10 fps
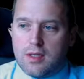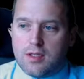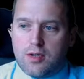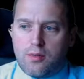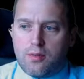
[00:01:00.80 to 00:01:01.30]

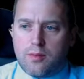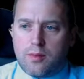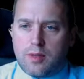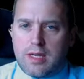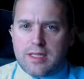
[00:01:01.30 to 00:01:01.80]
So
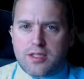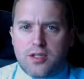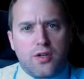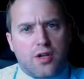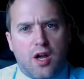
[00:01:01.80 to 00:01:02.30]
let's
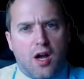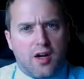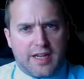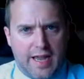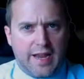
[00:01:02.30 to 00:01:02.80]
look at our
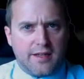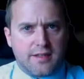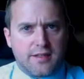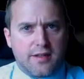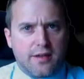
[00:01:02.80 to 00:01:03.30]

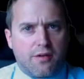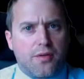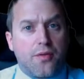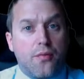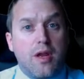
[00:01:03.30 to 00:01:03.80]
gates. There are
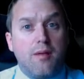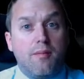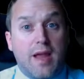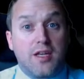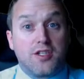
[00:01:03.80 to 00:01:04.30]
three
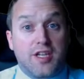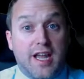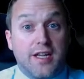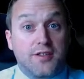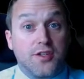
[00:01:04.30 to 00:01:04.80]
major
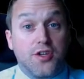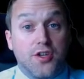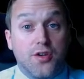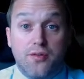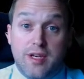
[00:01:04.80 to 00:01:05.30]
gates that
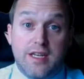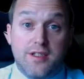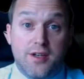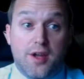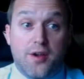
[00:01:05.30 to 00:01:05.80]
you need to
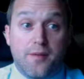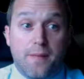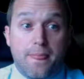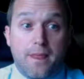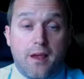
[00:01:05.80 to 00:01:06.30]
know.
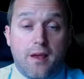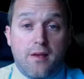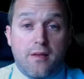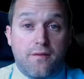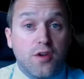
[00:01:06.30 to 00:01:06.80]

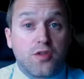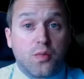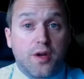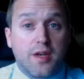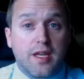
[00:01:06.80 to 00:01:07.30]
The first
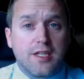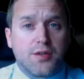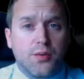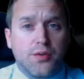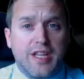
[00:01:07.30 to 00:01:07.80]
one is
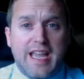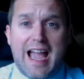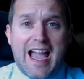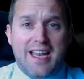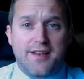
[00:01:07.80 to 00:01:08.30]
called the
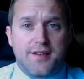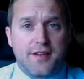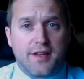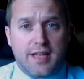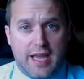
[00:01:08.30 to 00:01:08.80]
AND
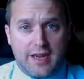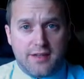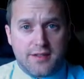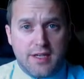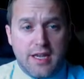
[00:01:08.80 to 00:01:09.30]

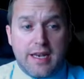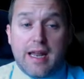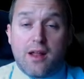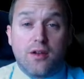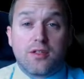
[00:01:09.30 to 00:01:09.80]
gate. Now
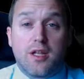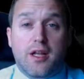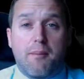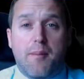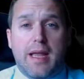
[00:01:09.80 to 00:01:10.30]
it looks like
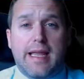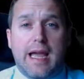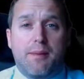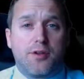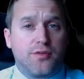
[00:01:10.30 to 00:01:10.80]
a big
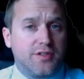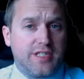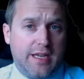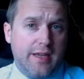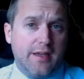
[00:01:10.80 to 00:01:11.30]
capital
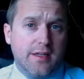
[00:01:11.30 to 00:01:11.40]
D.